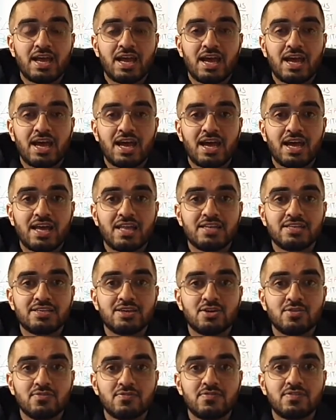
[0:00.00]
and
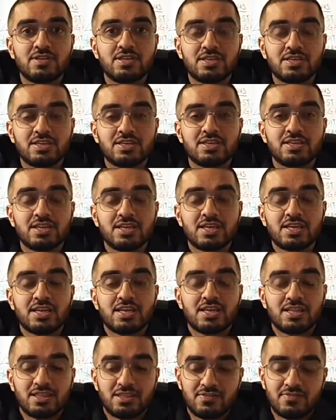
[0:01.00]
hopefully
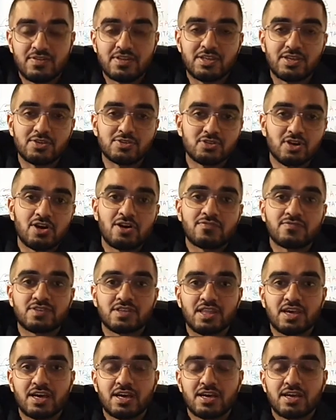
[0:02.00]
the videos after
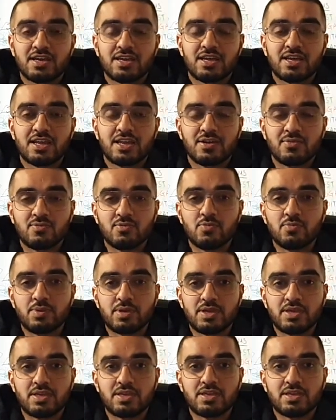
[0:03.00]
that will
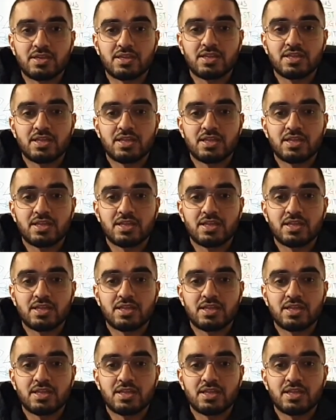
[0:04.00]
be